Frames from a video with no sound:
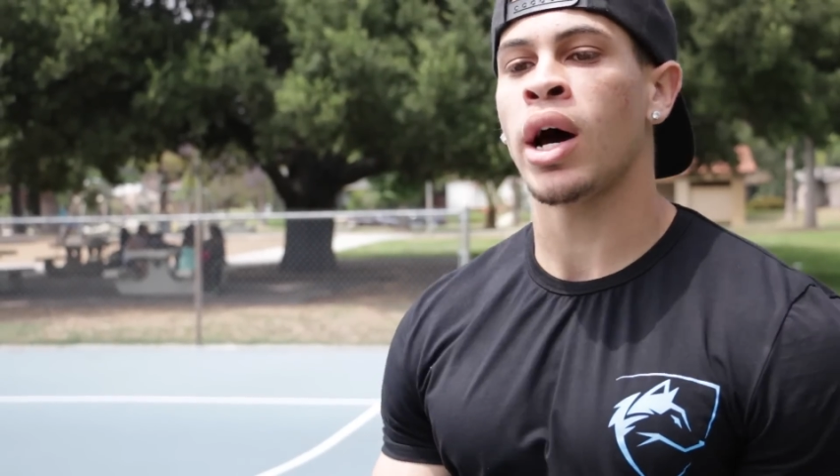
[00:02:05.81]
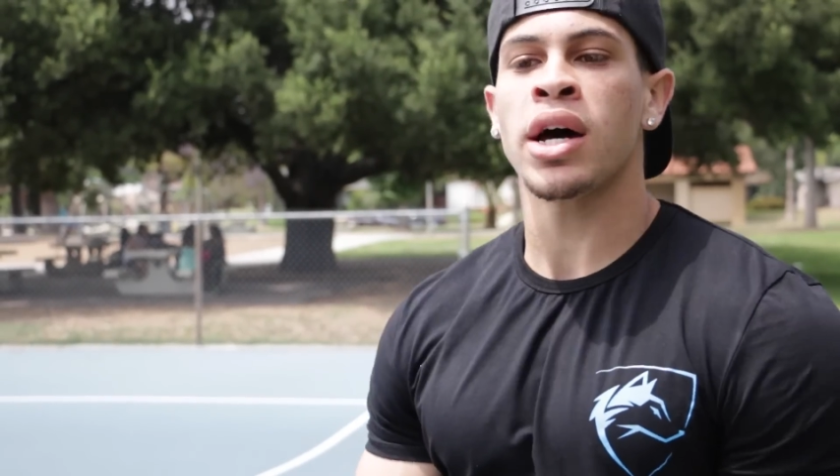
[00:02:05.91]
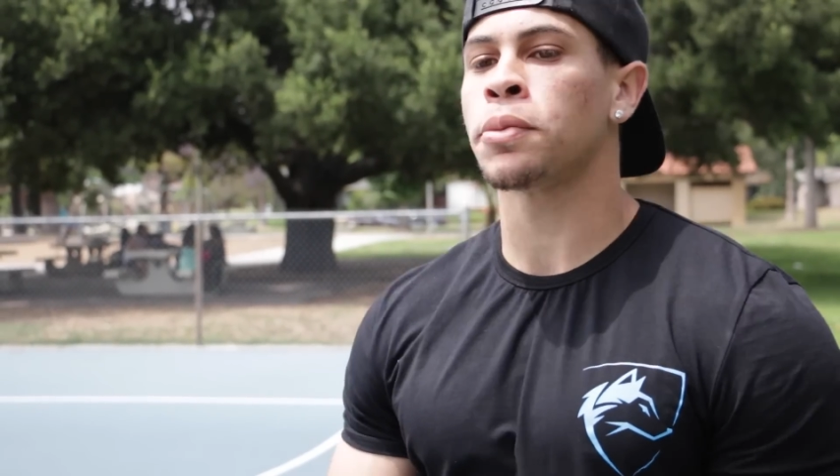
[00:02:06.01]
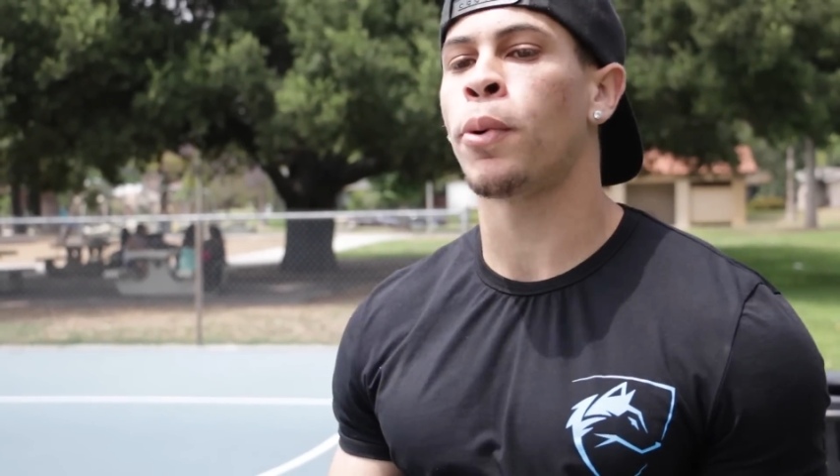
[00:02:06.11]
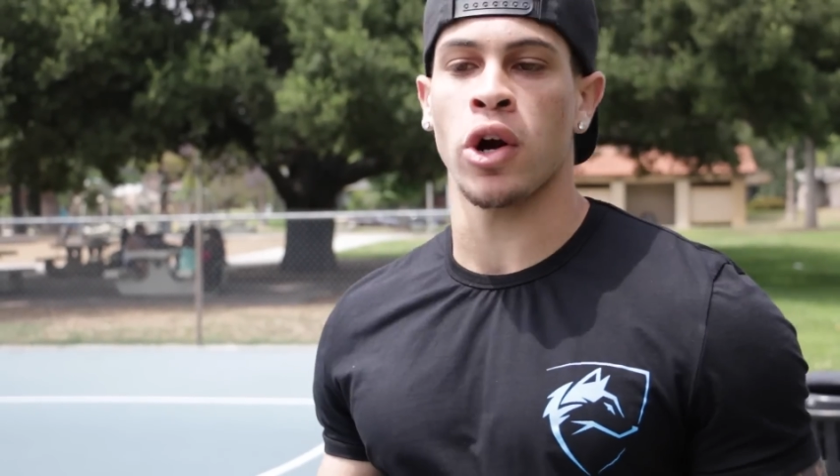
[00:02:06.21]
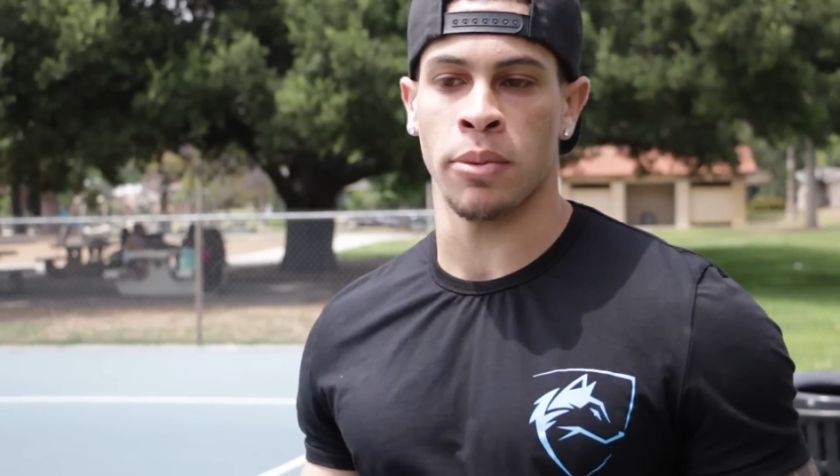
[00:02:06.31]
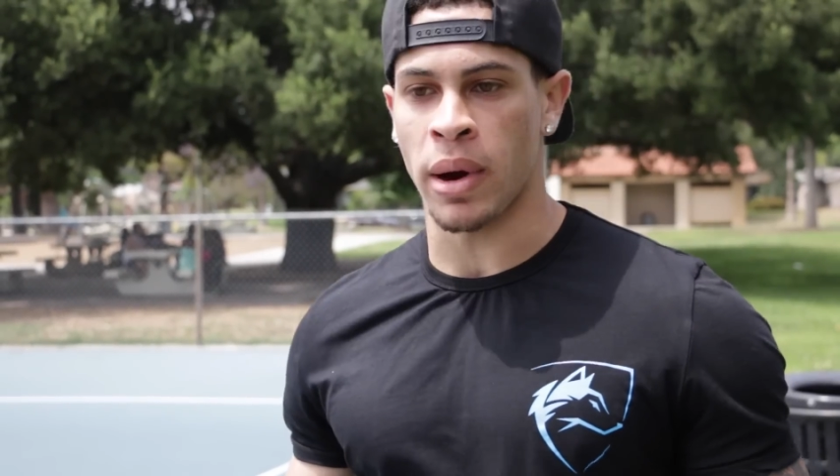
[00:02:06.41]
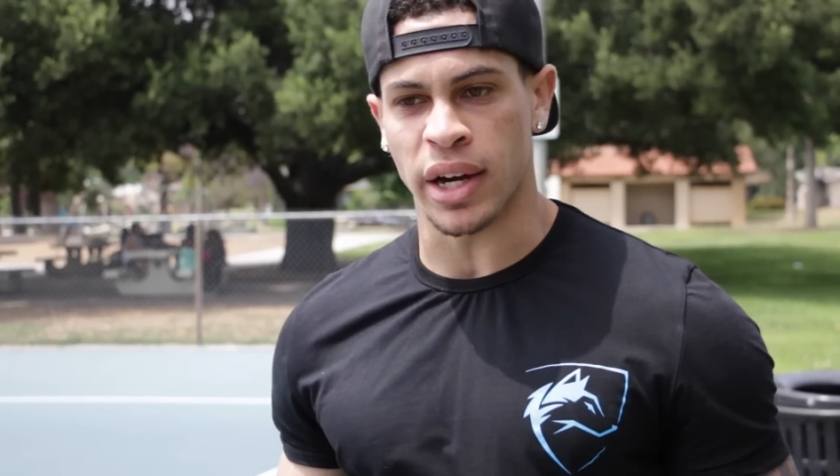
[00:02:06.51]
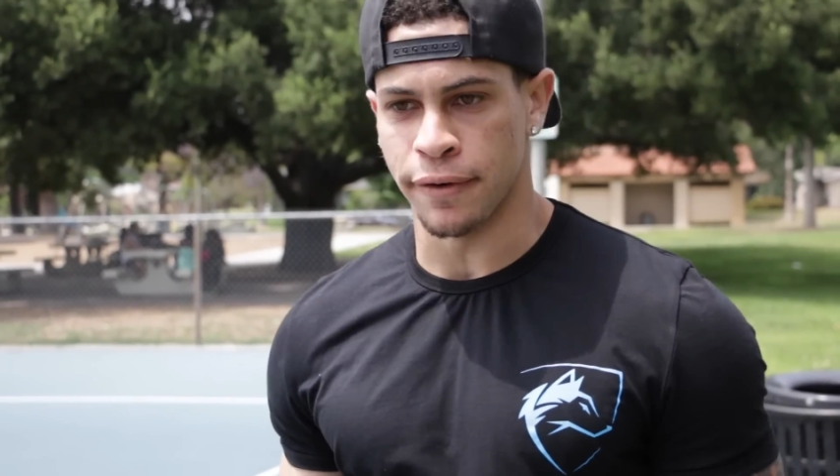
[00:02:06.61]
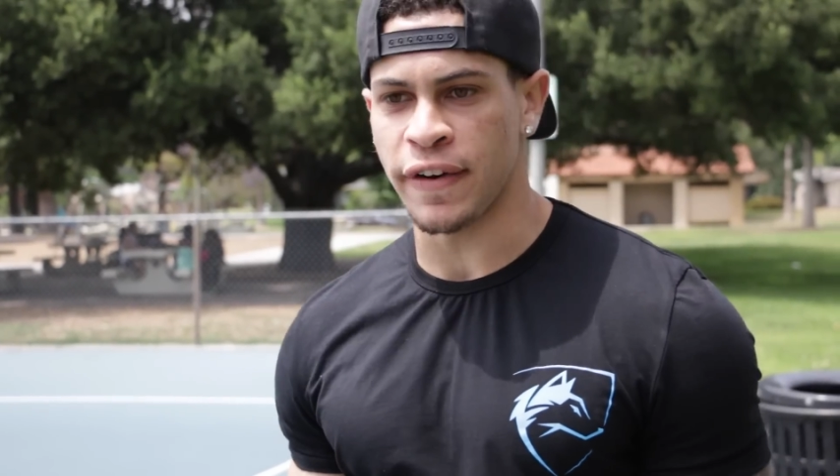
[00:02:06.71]
other part of
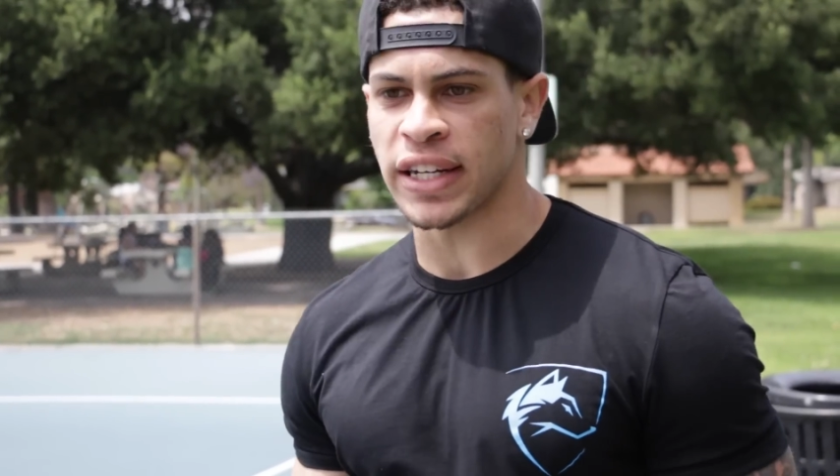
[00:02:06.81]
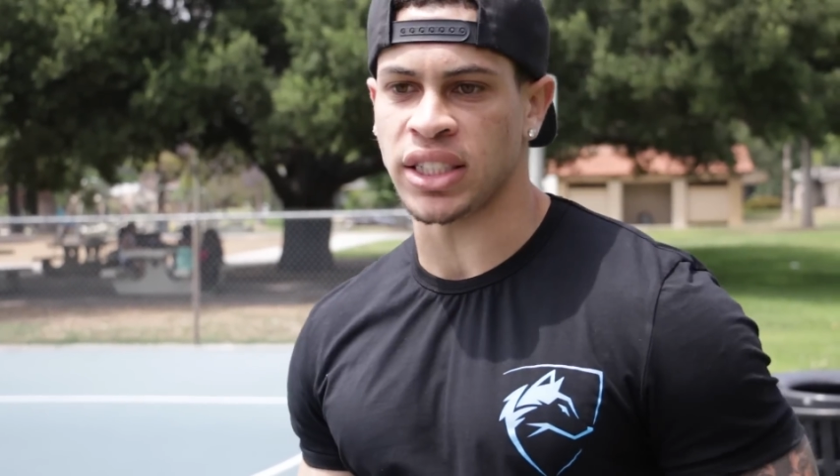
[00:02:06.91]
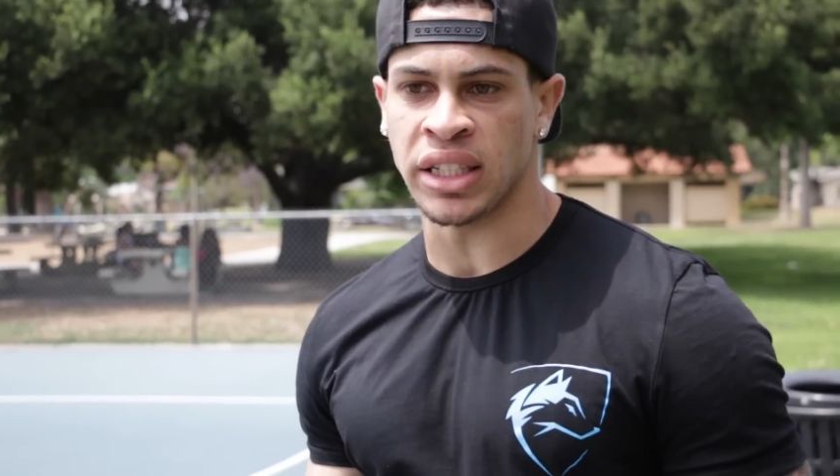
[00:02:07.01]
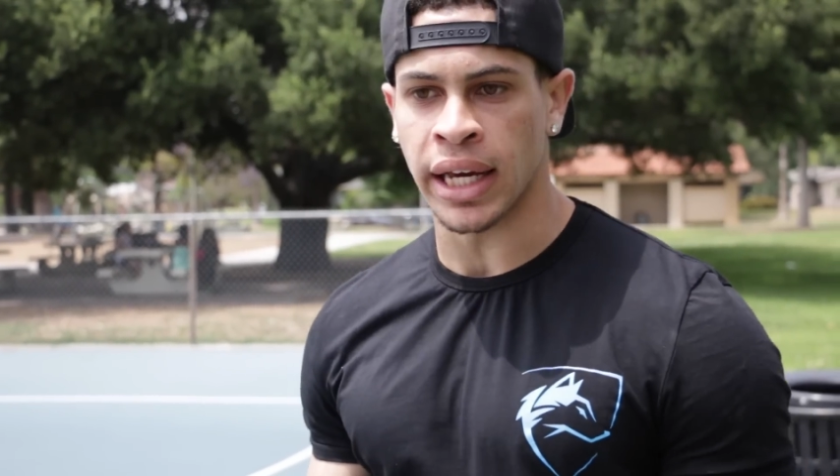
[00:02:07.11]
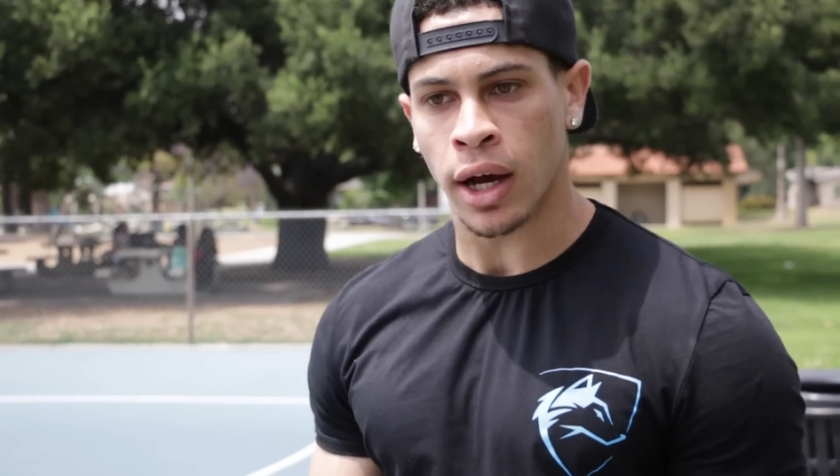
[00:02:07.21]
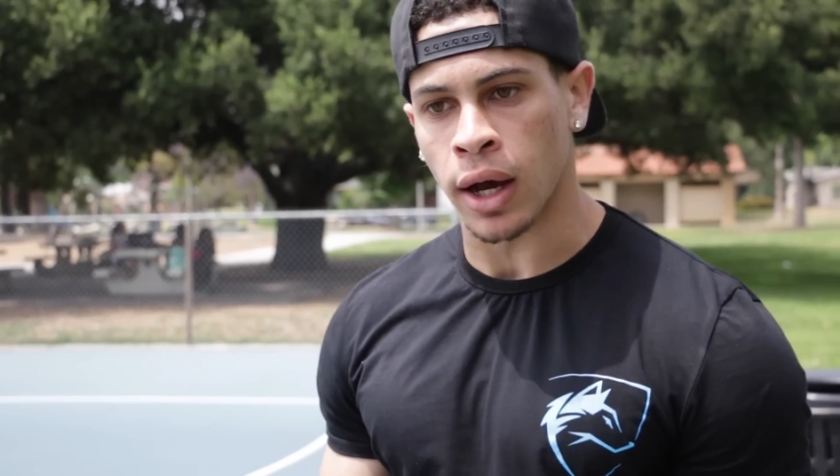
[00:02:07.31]
my confession then,